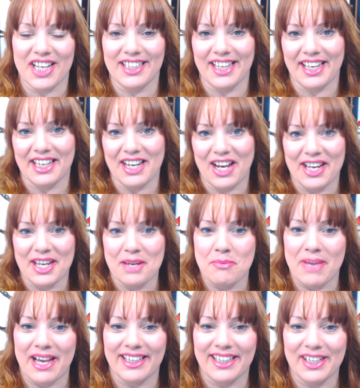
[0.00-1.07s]
it's Jen and
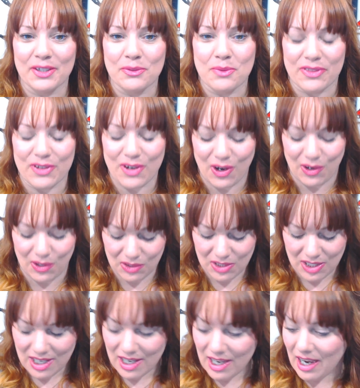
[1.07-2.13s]
I am back here with a
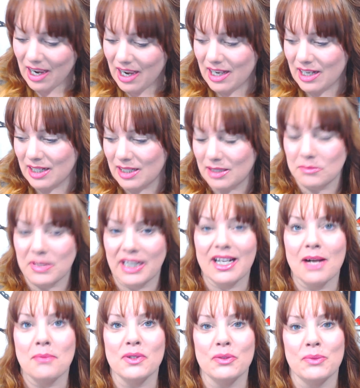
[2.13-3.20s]
haul.
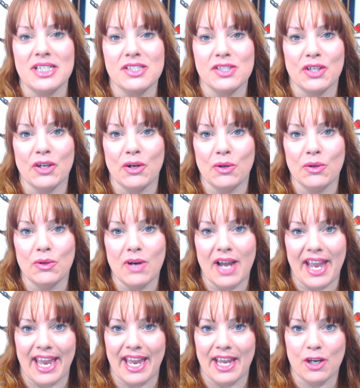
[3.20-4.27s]
A couple of weeks
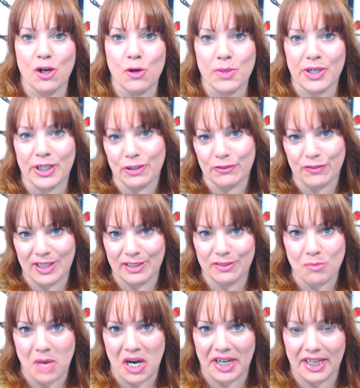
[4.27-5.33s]
ago, a coworker
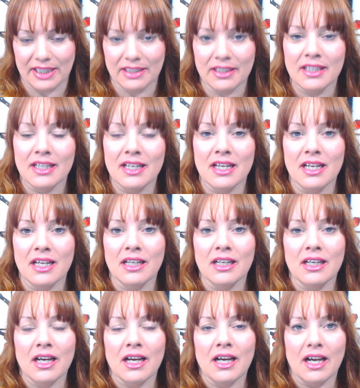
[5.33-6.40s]
friend of mine
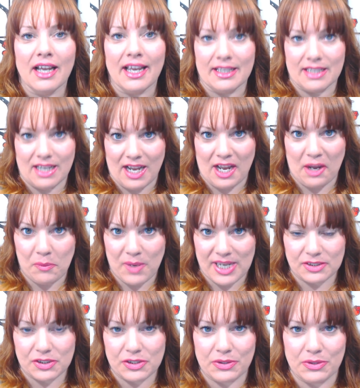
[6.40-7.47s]
and
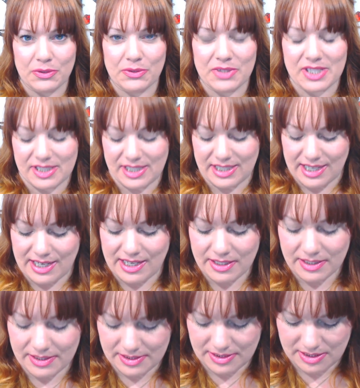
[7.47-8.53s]
I went to the
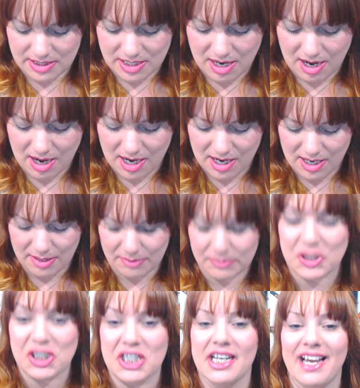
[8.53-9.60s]
city.
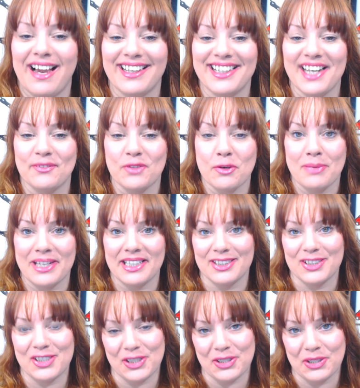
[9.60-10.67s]
She had
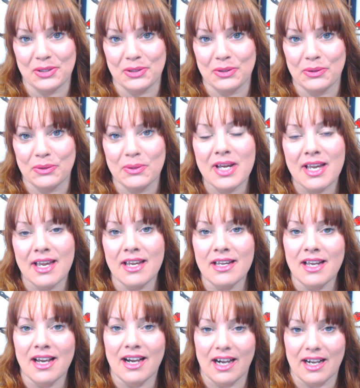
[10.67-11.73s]
never been to
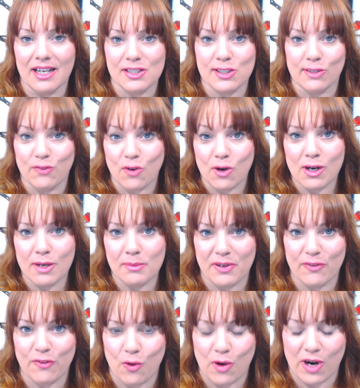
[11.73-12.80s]

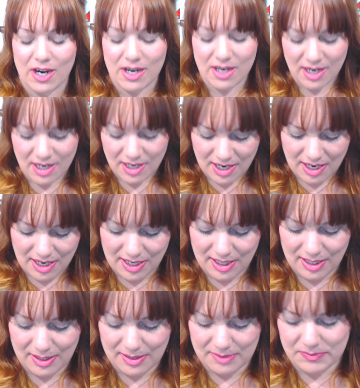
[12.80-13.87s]
Sephora before,
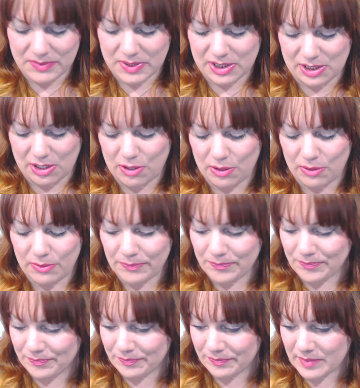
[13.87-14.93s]

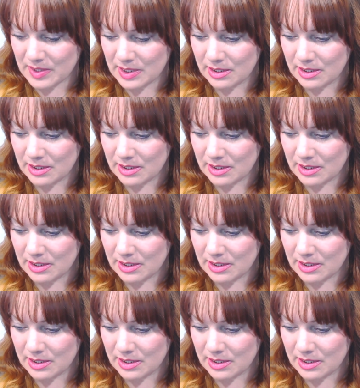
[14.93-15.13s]
so